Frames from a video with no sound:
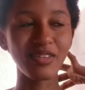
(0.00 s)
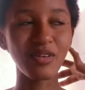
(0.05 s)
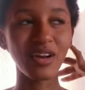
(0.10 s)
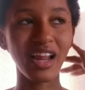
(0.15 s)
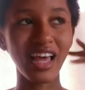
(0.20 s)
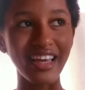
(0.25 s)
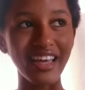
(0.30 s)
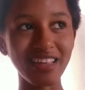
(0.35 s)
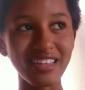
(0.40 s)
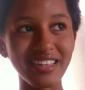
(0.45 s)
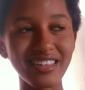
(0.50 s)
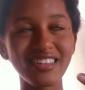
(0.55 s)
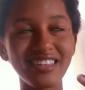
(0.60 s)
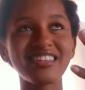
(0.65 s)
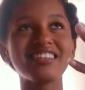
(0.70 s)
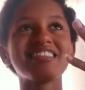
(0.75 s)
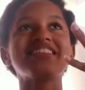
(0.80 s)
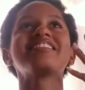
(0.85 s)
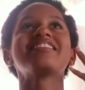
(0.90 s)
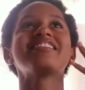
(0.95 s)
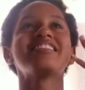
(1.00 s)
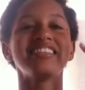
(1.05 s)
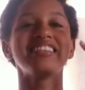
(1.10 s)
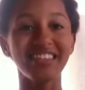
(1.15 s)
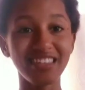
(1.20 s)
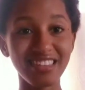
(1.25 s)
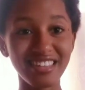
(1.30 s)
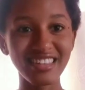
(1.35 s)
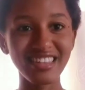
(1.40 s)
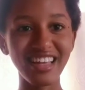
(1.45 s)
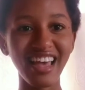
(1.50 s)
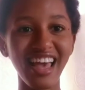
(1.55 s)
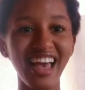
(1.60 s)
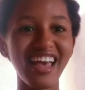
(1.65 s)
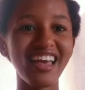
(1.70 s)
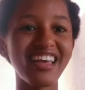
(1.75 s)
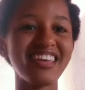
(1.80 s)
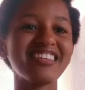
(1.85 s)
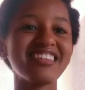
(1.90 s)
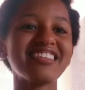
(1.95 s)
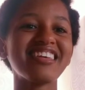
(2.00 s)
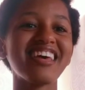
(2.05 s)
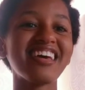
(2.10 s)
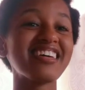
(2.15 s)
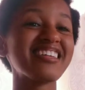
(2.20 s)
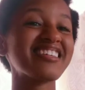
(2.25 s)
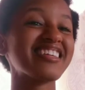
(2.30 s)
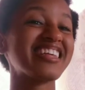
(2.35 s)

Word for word: like, yeah, yeah.